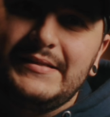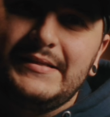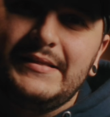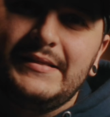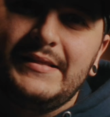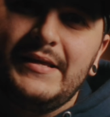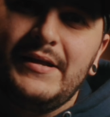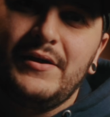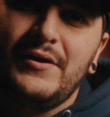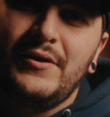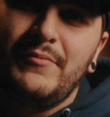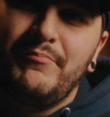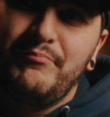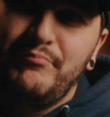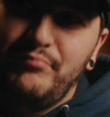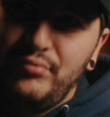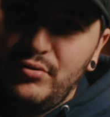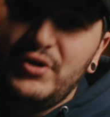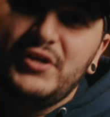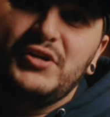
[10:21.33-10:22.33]
they are
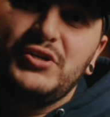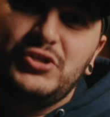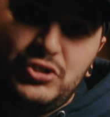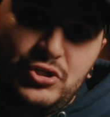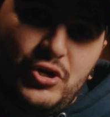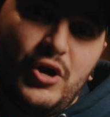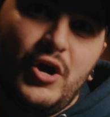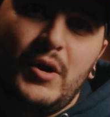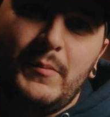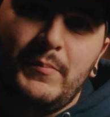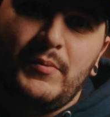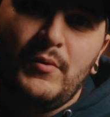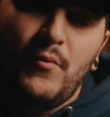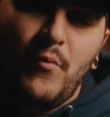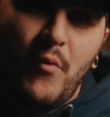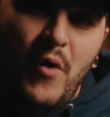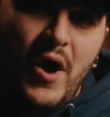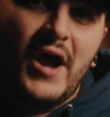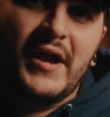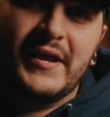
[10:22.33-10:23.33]
pretty sharp,
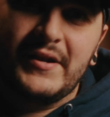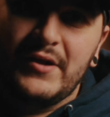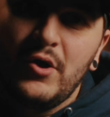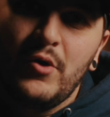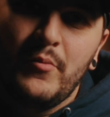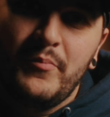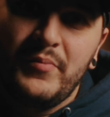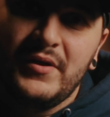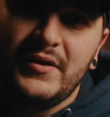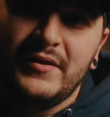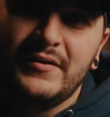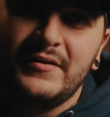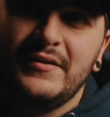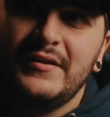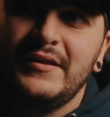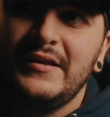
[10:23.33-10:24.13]
wide open.